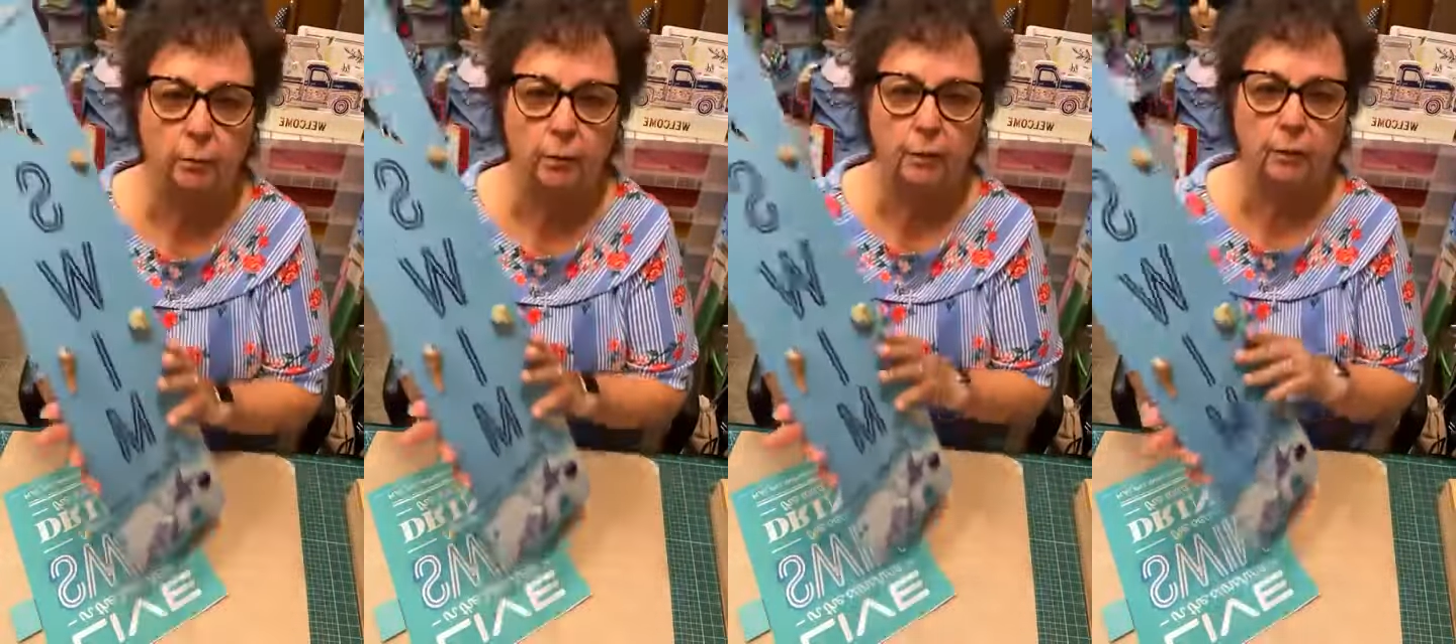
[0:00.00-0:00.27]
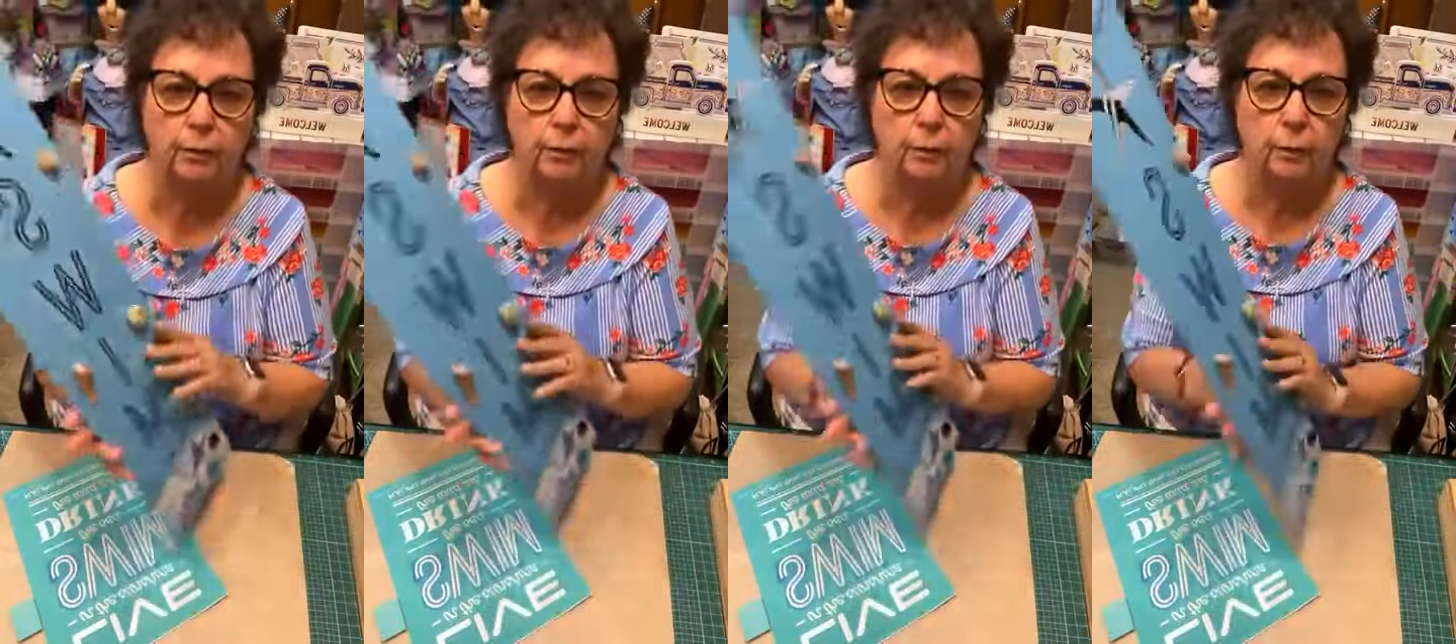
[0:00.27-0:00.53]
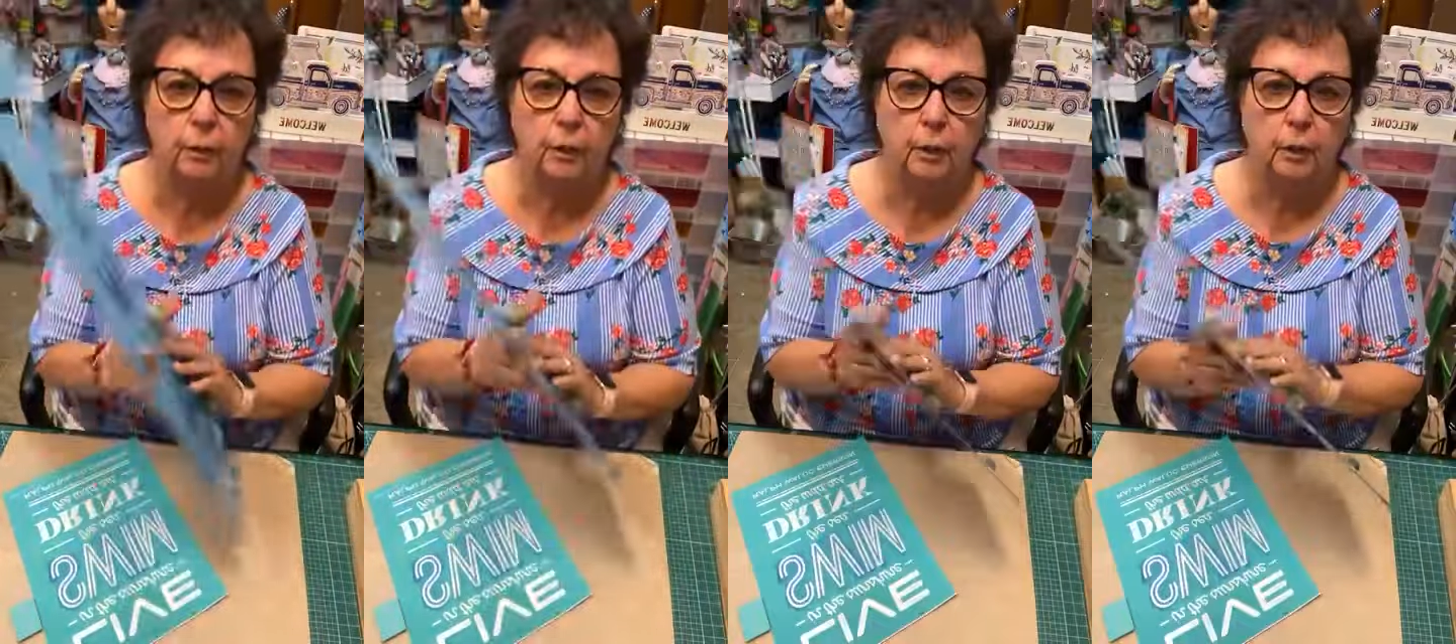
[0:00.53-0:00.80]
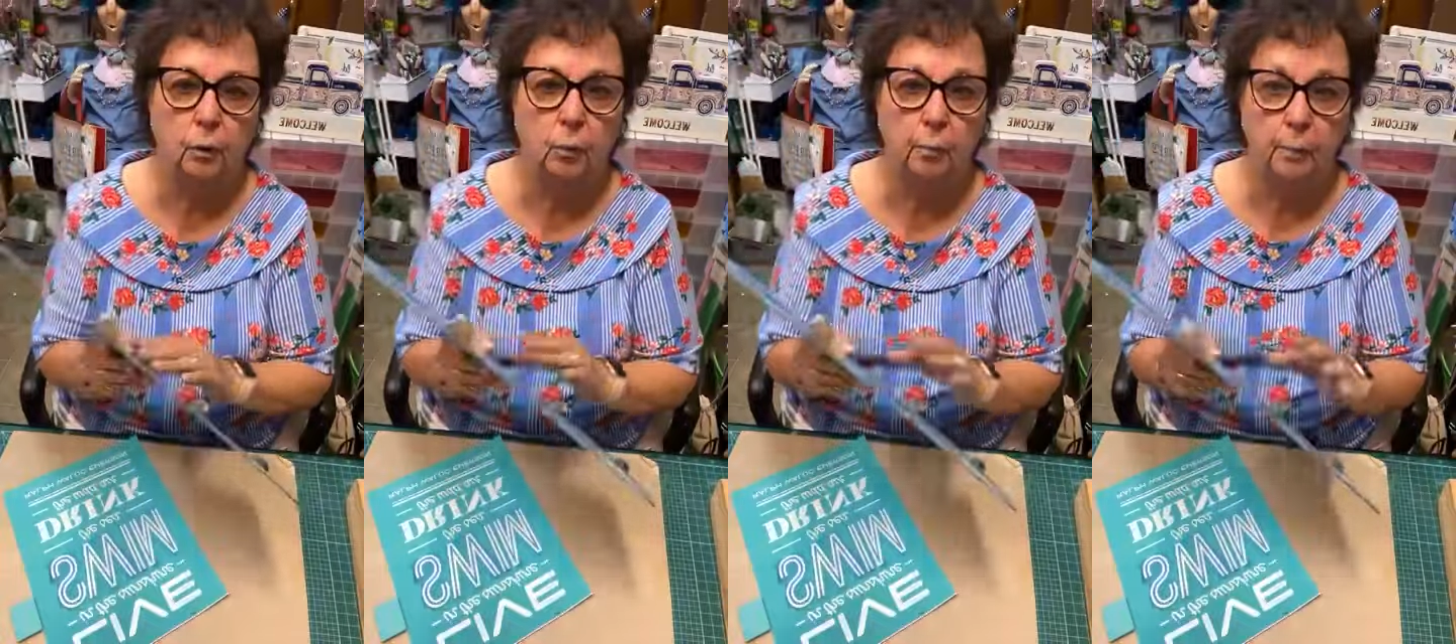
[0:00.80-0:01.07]
I would do a
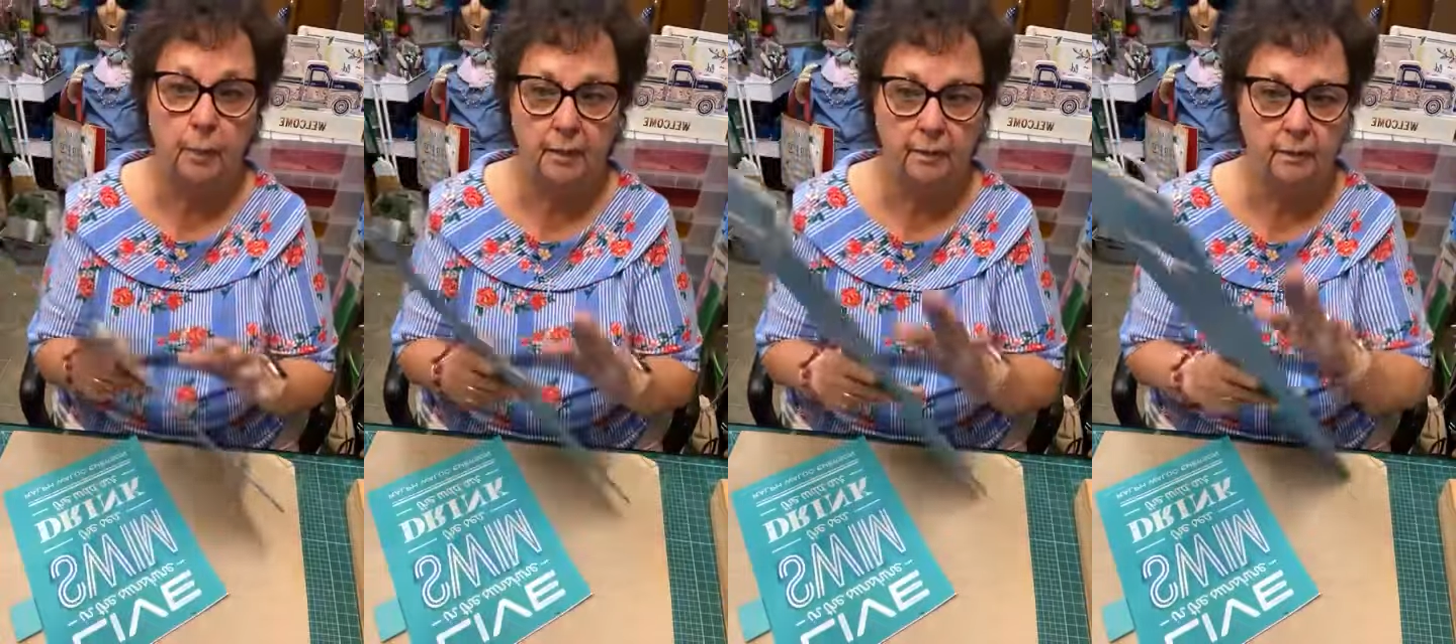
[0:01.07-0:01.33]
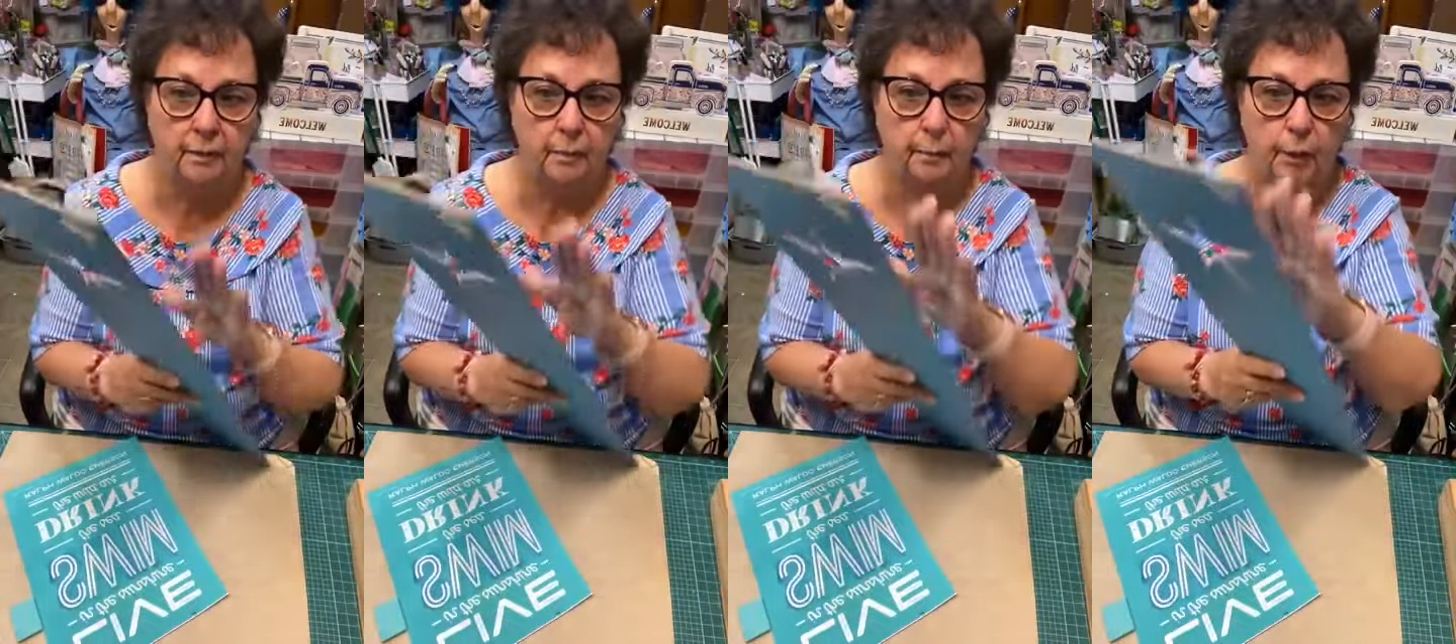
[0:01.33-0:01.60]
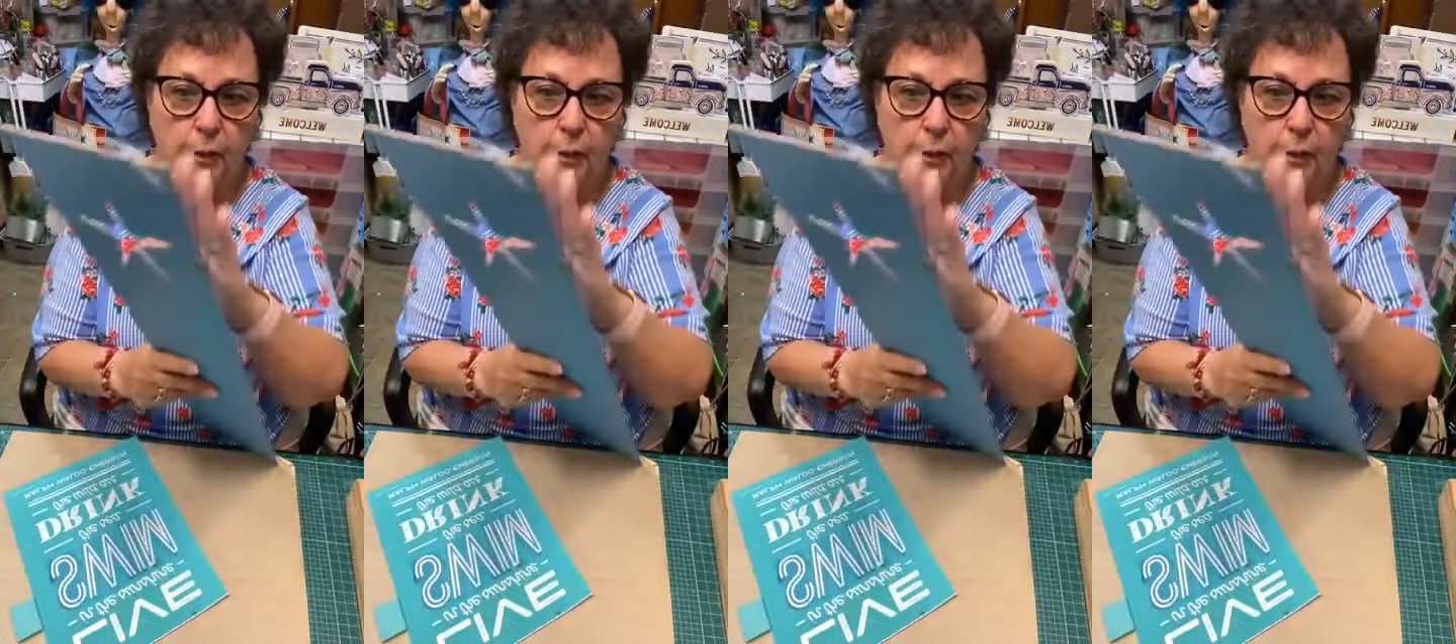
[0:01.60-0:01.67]
little messy